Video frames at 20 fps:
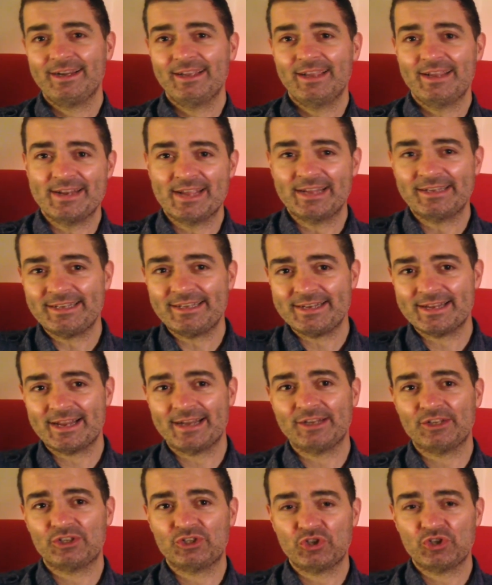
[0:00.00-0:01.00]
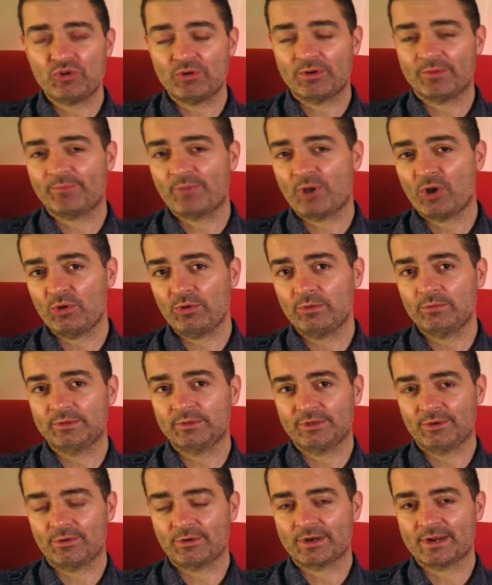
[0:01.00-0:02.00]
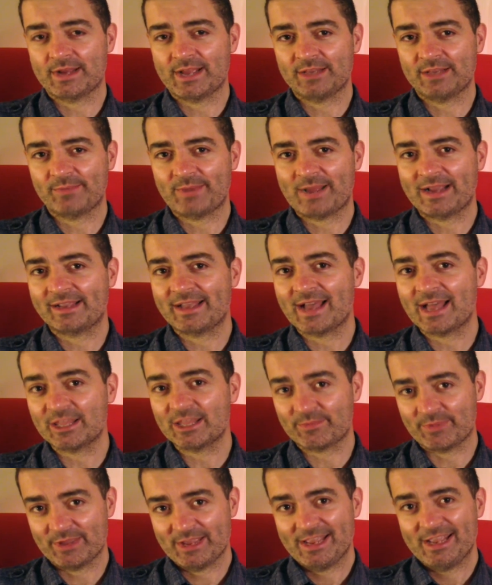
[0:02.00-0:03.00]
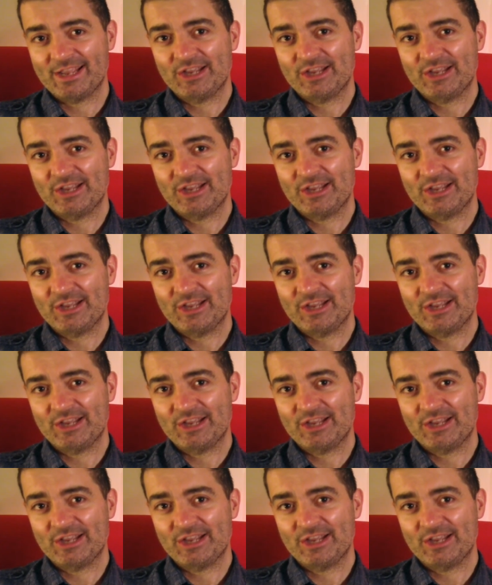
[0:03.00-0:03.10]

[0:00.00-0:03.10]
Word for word: in 1992 a poll was organized by Gallup